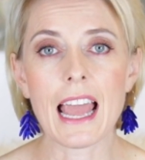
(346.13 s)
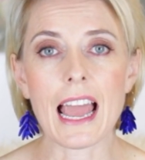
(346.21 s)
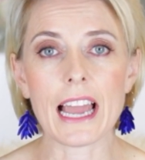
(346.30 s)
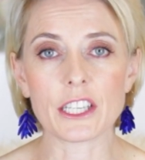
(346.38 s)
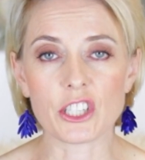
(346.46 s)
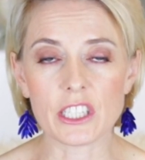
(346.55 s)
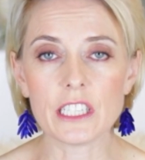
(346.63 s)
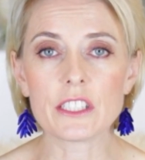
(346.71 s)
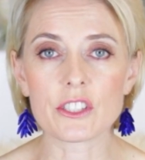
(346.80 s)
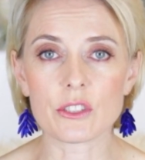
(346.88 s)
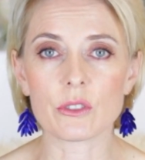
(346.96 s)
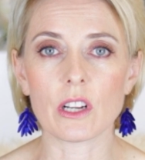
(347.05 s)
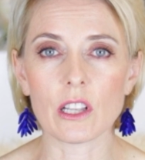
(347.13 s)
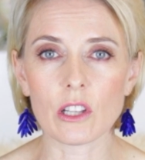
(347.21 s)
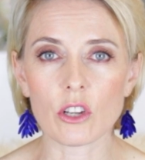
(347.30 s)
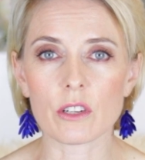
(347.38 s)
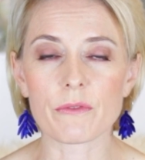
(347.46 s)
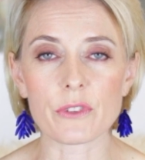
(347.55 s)
And you need to do a
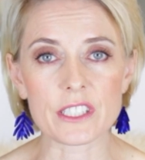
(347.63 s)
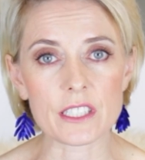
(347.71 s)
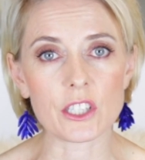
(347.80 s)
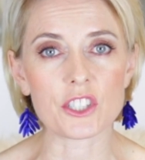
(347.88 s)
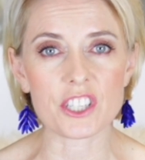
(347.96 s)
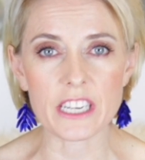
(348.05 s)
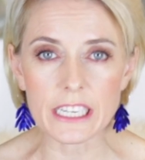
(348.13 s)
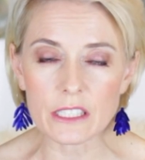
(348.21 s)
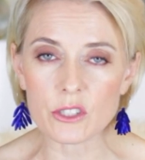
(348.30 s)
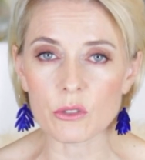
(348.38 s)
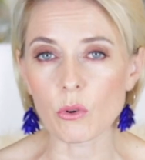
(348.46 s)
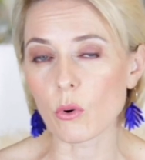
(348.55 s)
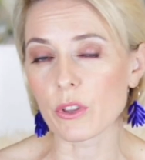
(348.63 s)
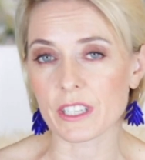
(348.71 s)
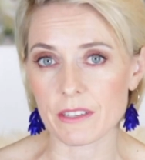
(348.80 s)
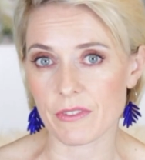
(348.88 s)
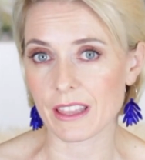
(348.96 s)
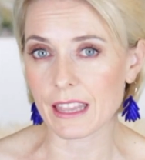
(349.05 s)
lot of research into all the
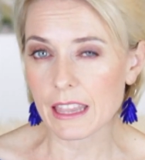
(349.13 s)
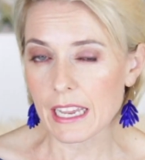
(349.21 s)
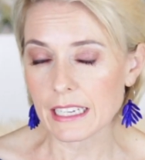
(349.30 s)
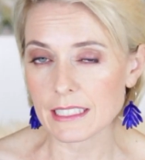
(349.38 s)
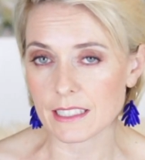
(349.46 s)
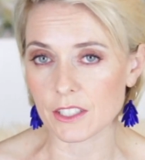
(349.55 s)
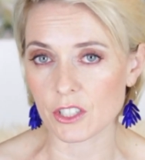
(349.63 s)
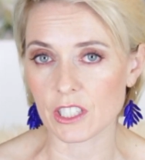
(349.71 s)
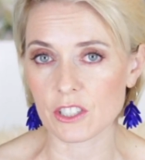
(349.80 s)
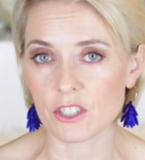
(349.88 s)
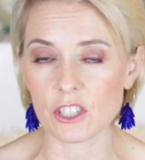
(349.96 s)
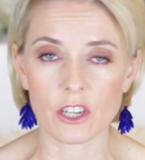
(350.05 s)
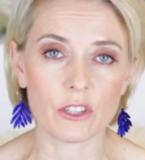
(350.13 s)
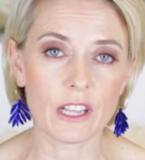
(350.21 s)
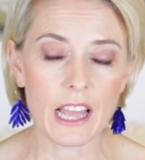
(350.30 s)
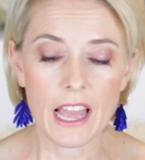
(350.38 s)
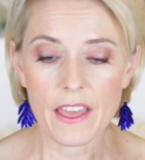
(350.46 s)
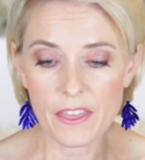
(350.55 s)
different things that you need to know.
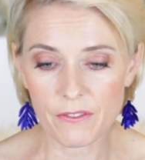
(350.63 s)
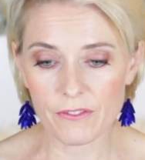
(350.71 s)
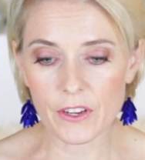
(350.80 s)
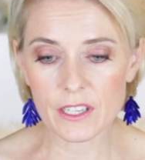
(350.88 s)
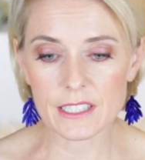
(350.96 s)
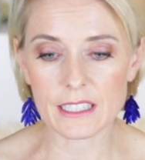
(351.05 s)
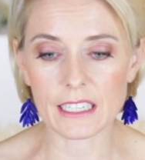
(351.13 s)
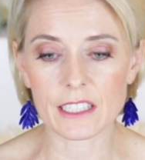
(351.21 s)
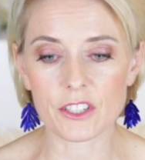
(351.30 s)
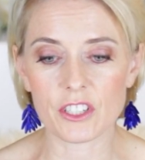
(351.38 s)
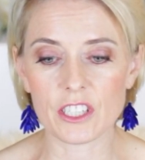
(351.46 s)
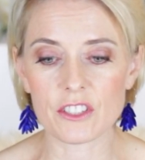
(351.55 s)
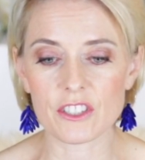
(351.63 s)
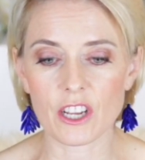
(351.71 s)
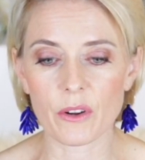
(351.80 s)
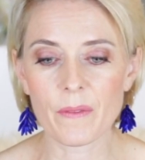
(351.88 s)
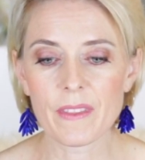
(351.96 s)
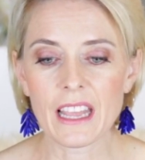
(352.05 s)
The first thing that you need to
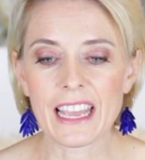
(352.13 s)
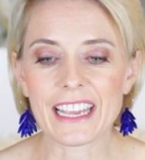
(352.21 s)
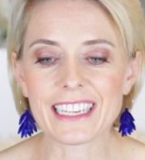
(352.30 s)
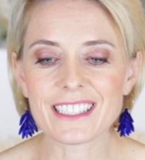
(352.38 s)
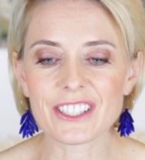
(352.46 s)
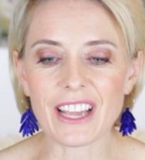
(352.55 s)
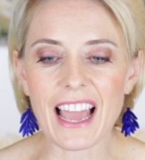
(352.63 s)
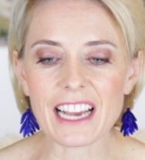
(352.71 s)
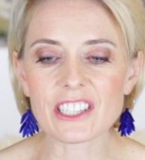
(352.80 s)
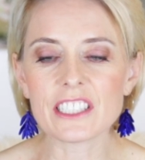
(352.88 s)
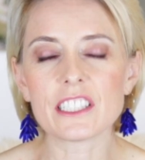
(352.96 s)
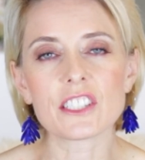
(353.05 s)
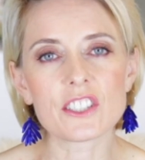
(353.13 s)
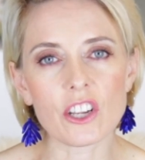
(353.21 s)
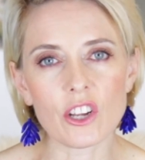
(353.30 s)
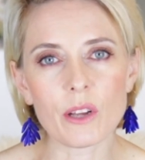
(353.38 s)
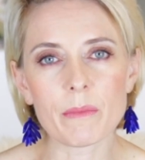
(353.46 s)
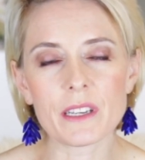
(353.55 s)
know is to actually
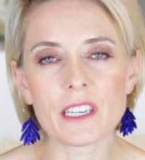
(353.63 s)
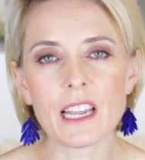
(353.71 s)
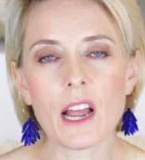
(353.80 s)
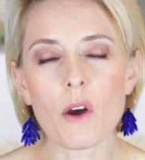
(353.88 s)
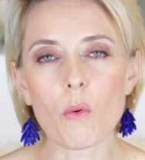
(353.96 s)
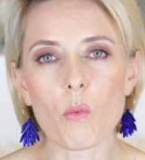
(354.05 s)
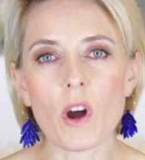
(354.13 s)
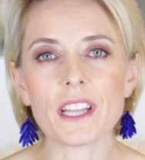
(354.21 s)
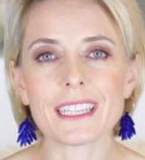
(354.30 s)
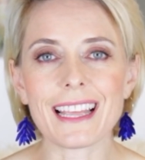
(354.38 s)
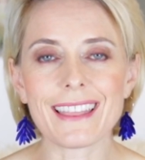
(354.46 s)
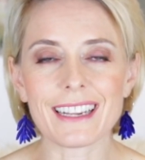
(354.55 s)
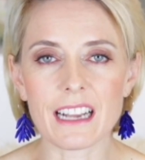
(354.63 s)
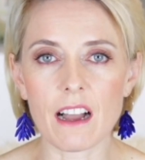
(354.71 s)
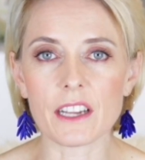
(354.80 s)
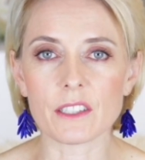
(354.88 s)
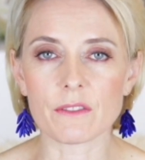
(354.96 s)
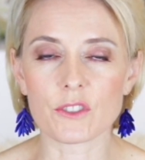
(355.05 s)
determine what the
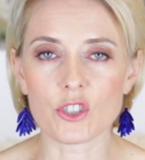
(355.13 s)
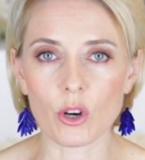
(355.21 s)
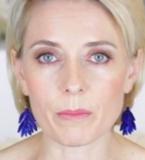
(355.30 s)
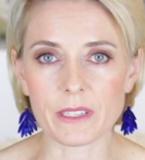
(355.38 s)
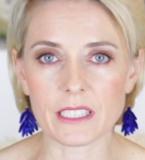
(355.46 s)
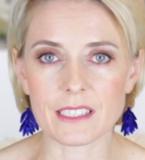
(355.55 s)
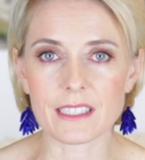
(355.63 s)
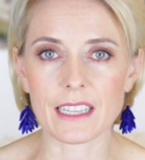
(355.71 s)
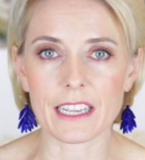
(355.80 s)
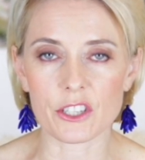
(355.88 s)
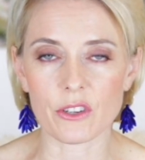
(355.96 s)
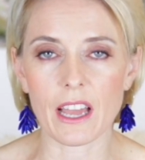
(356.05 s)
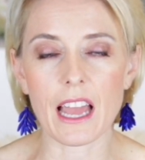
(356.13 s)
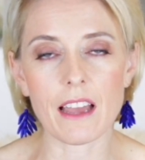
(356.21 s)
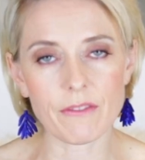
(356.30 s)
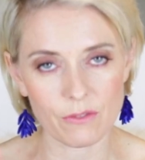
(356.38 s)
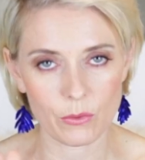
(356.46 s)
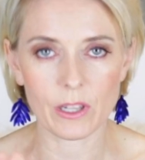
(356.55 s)
kind of job is that you
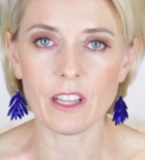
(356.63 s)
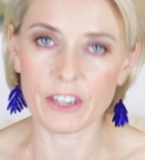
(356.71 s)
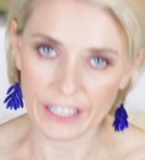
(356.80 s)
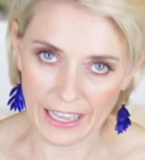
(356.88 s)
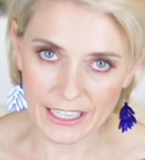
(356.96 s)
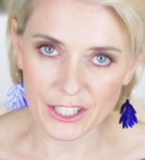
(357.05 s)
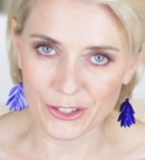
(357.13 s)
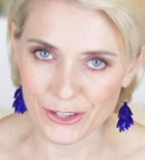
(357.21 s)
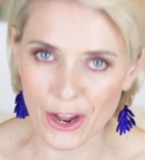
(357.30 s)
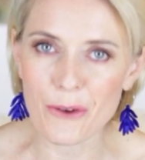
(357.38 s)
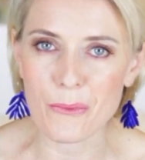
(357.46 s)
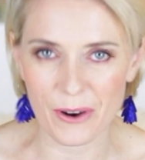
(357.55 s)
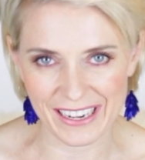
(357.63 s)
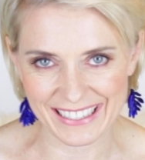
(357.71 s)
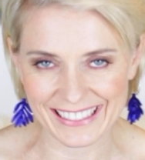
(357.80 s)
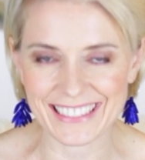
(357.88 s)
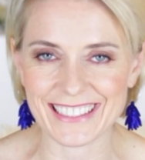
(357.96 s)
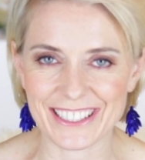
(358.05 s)
have. Well, okay, you know what it
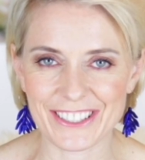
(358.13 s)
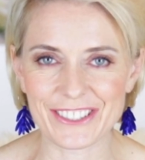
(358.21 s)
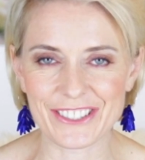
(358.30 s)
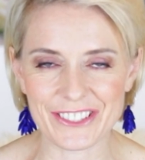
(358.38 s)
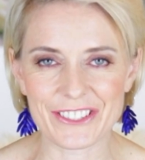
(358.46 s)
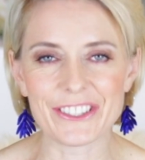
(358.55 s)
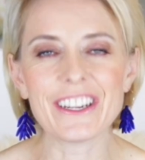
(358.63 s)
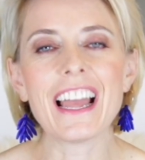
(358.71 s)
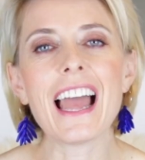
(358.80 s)
is that you do.